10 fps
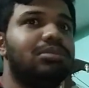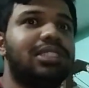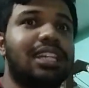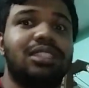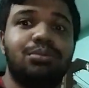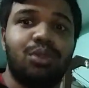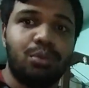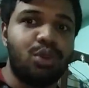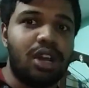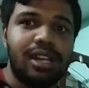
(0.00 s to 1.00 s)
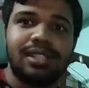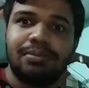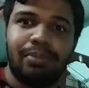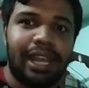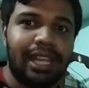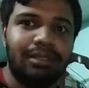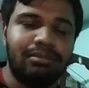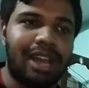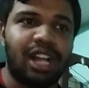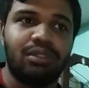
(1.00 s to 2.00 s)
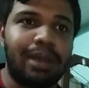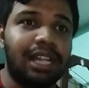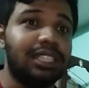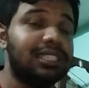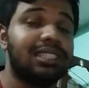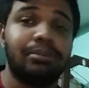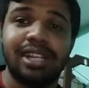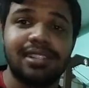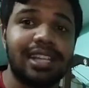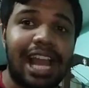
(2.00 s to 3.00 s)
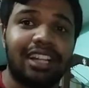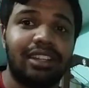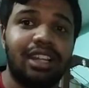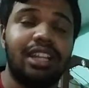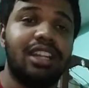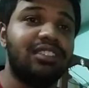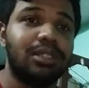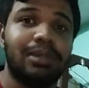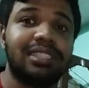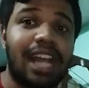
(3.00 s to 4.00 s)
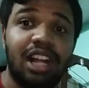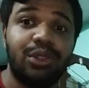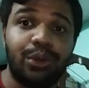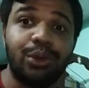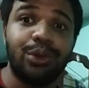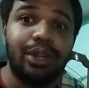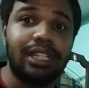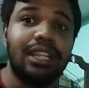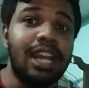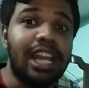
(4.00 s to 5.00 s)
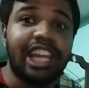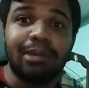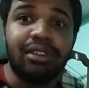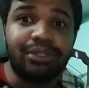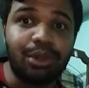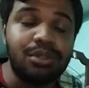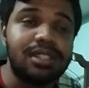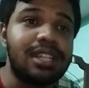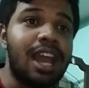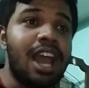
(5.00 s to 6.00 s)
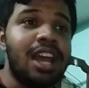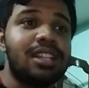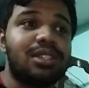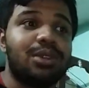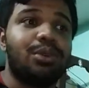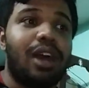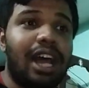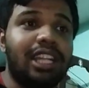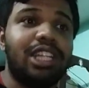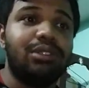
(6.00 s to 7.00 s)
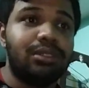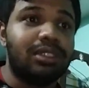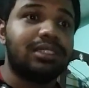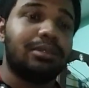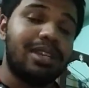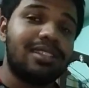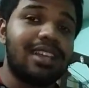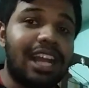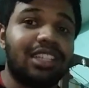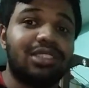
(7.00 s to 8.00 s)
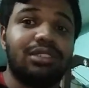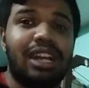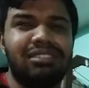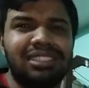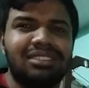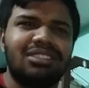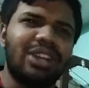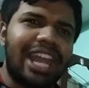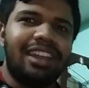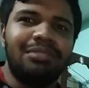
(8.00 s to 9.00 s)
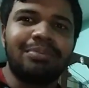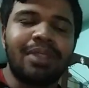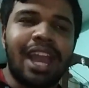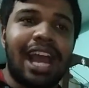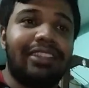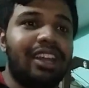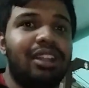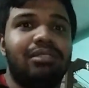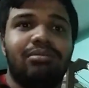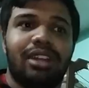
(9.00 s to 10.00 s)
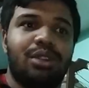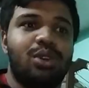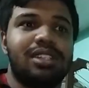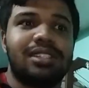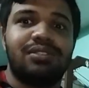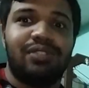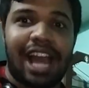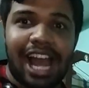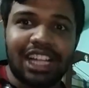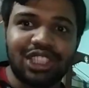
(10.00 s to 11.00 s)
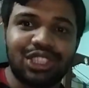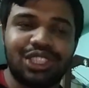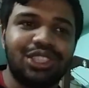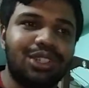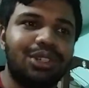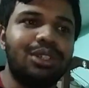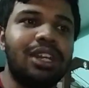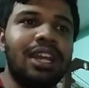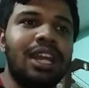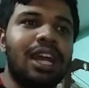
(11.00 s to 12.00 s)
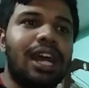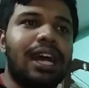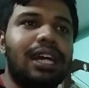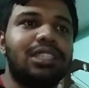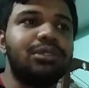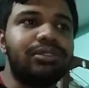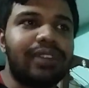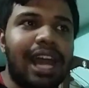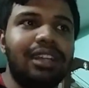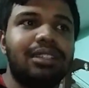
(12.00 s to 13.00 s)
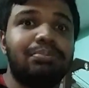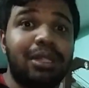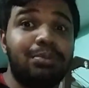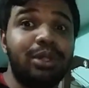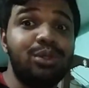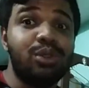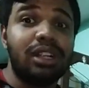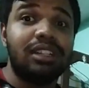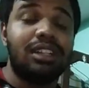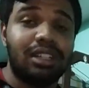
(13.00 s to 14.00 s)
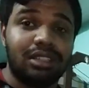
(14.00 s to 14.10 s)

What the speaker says: Jason Momoa is playing Aquaman. He's an amazing actor. I loved him as Khal Drogo in Game of Thrones. So I knew he was an amazing actor. So I was okay. And then there was Flash. You know, to be frank, the people who are